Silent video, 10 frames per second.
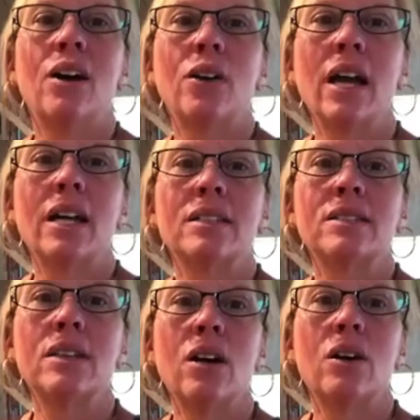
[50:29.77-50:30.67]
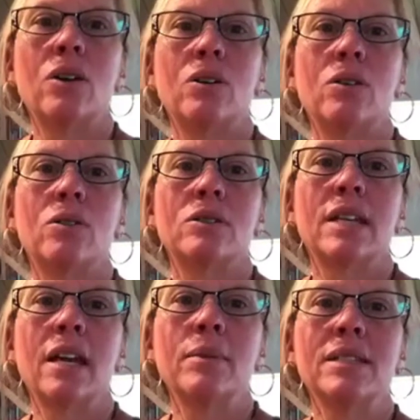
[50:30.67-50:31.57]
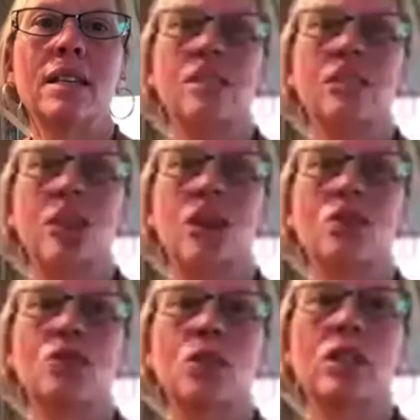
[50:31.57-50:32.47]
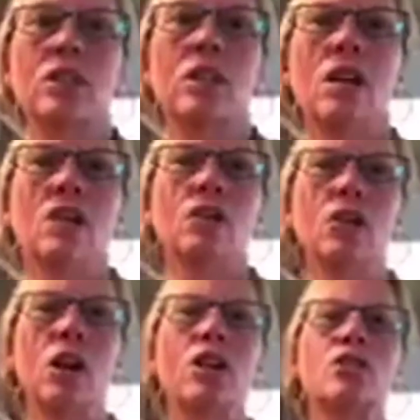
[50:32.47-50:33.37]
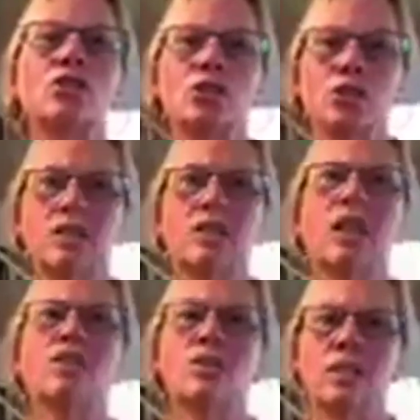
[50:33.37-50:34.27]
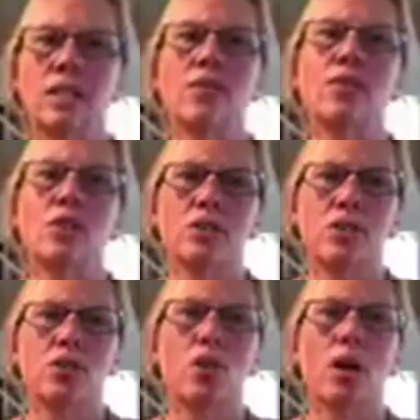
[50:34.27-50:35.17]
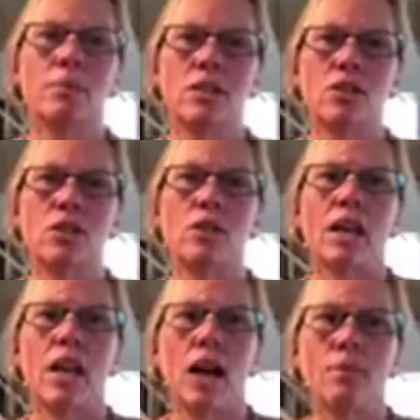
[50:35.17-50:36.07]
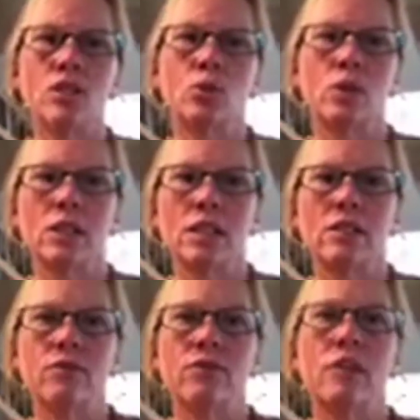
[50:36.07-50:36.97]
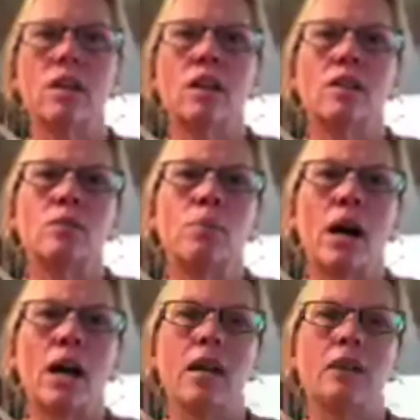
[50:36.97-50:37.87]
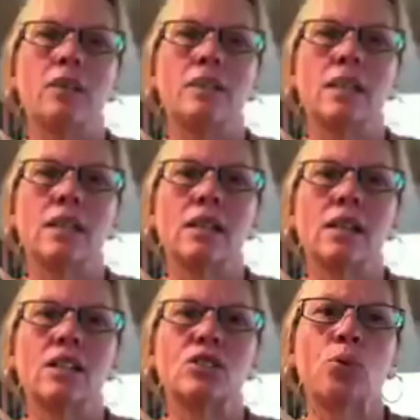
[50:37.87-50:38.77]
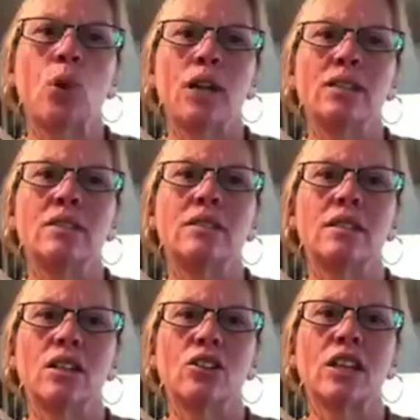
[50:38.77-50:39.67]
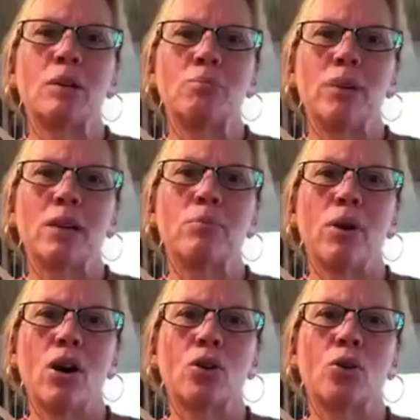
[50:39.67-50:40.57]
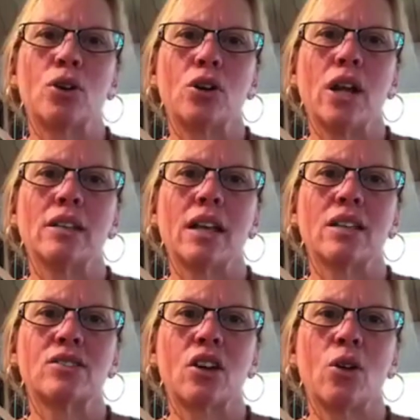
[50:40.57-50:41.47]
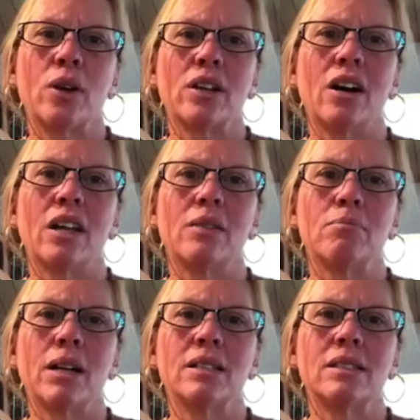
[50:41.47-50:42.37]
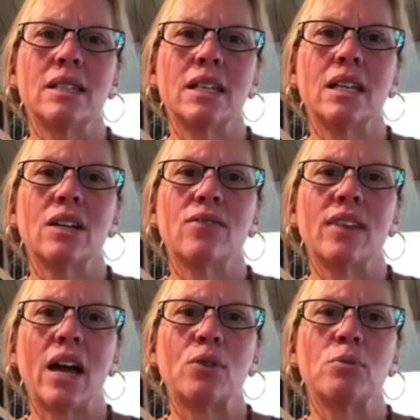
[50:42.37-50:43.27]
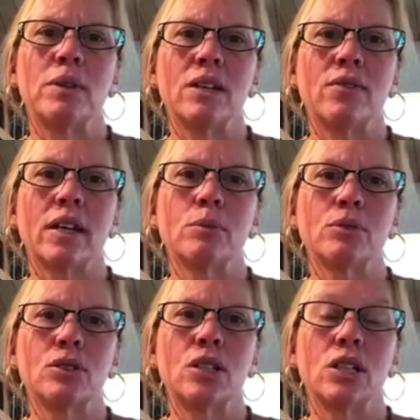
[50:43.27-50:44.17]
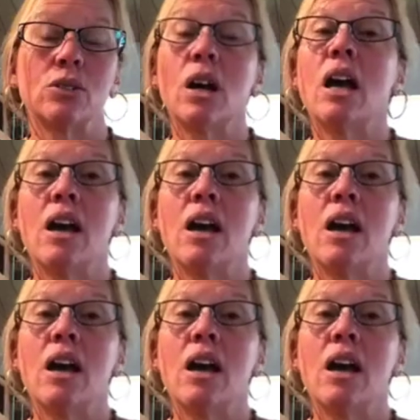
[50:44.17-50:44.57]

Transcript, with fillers: Okay, so Tammy says, Charles, you can look on Azure's site to see if there is a drop near you. The Amish we live by did a twice yearly big bulk order and let us go in on it. Might see if that would be available to you.